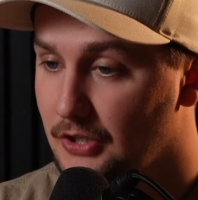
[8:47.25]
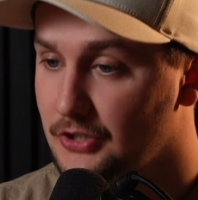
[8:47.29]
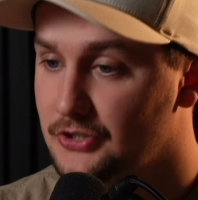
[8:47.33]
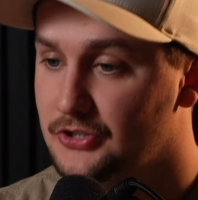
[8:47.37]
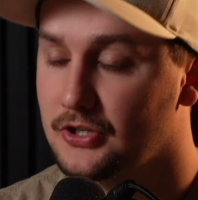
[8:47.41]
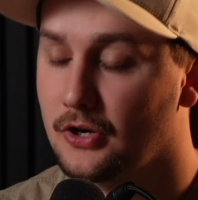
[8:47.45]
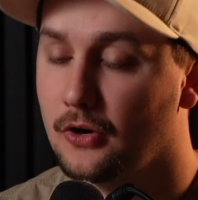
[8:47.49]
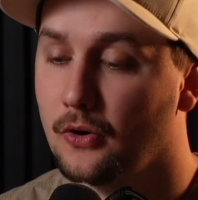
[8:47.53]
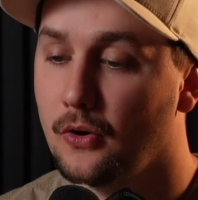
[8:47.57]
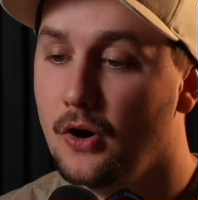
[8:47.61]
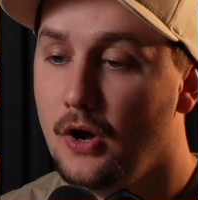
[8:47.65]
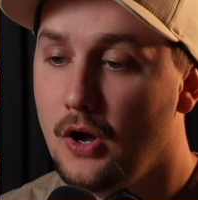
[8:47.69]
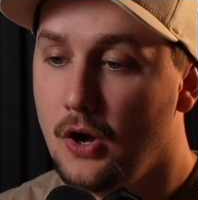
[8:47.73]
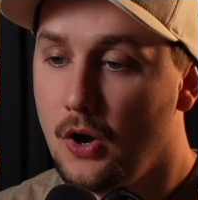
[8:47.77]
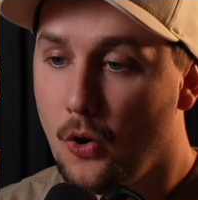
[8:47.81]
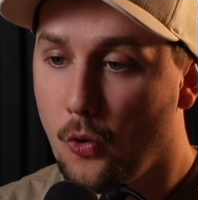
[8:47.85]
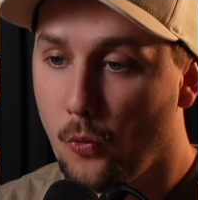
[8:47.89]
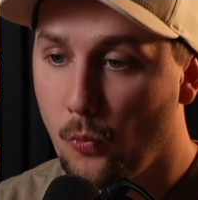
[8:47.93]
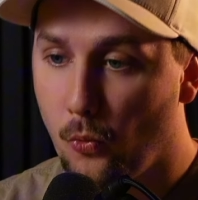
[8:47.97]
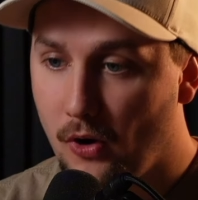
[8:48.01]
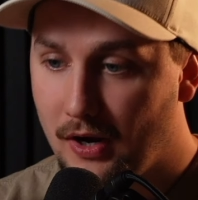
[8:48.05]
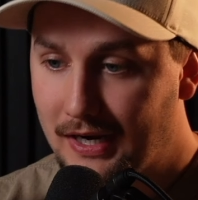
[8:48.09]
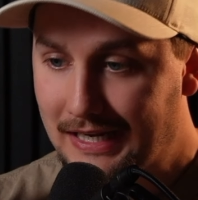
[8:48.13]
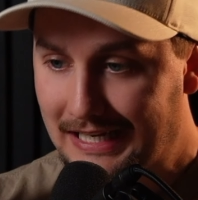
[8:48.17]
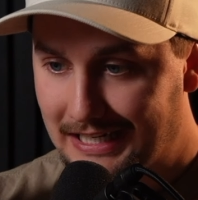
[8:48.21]
So
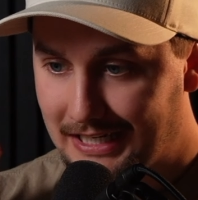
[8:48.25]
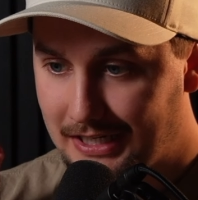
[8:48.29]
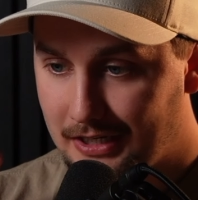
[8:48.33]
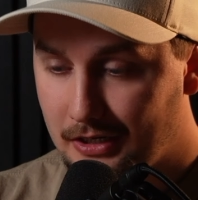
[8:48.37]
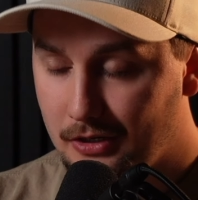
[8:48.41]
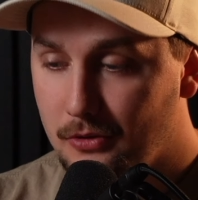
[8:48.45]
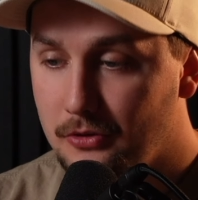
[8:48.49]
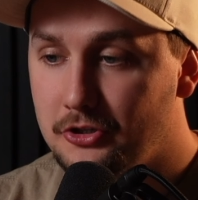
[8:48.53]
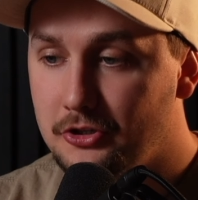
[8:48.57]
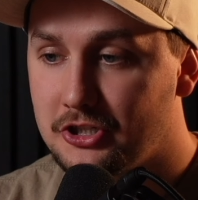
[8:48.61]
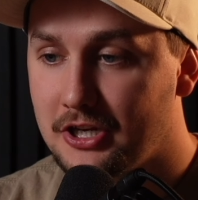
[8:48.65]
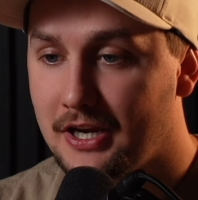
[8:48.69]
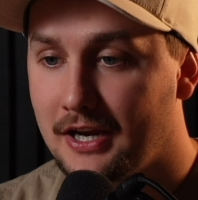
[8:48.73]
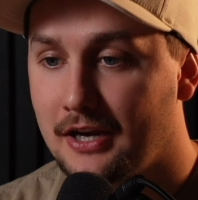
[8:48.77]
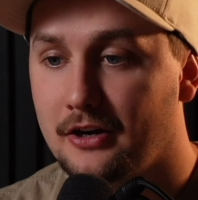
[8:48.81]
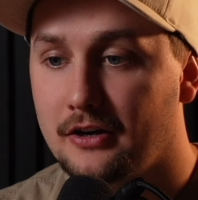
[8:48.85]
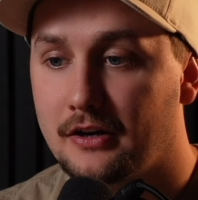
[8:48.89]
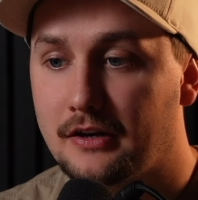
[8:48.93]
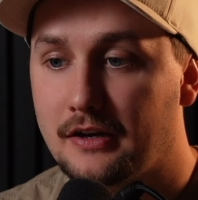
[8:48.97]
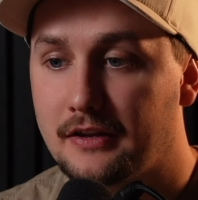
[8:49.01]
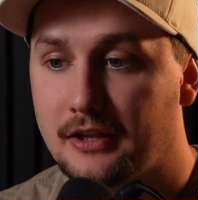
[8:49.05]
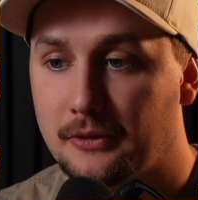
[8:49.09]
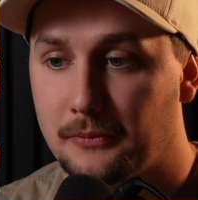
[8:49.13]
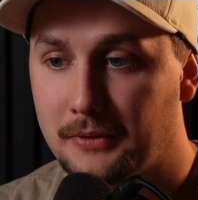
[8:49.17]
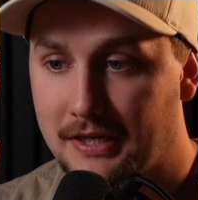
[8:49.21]
one huge
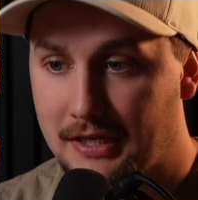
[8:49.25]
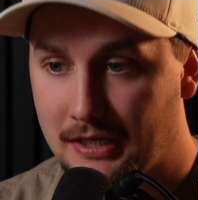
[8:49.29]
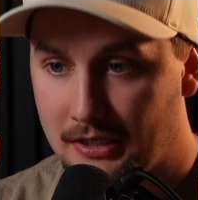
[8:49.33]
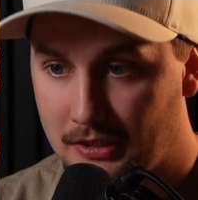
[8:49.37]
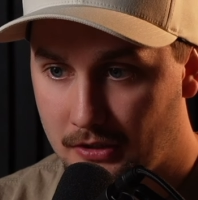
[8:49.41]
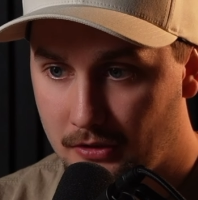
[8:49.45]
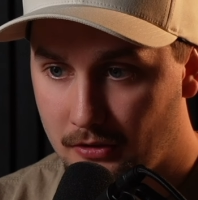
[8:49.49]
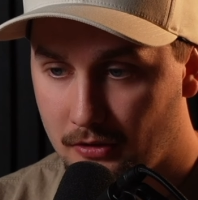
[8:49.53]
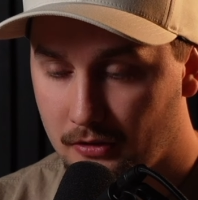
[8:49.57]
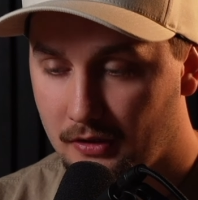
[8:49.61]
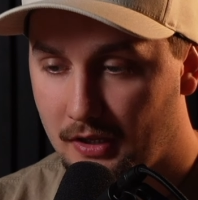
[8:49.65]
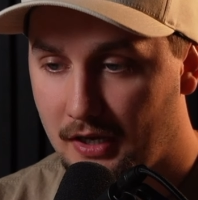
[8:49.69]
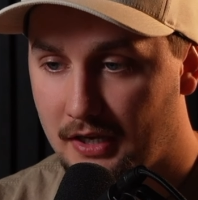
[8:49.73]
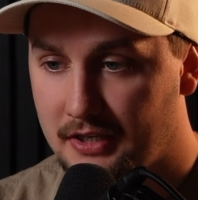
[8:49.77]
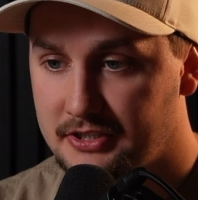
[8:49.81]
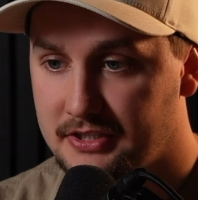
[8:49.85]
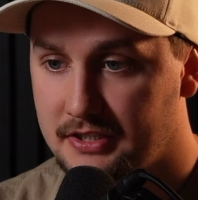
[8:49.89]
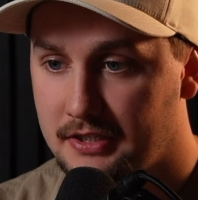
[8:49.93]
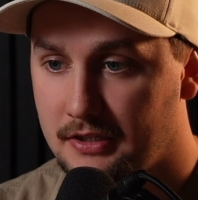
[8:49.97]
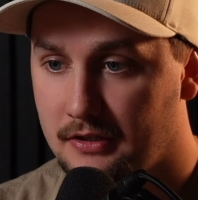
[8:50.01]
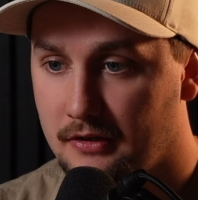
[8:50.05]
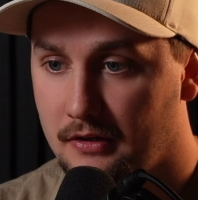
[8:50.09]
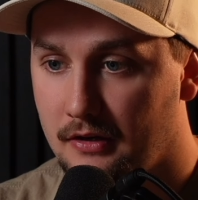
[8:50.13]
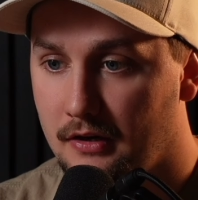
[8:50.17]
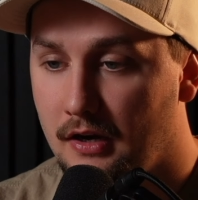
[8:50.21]
area that we can utilize
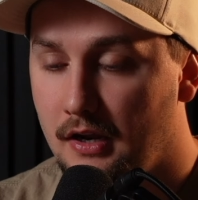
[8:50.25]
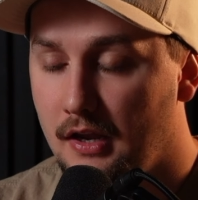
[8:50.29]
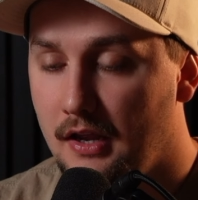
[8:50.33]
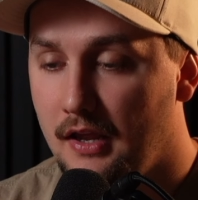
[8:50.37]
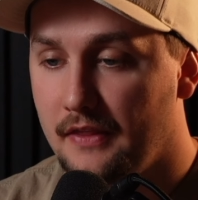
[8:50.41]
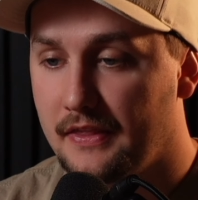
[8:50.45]
here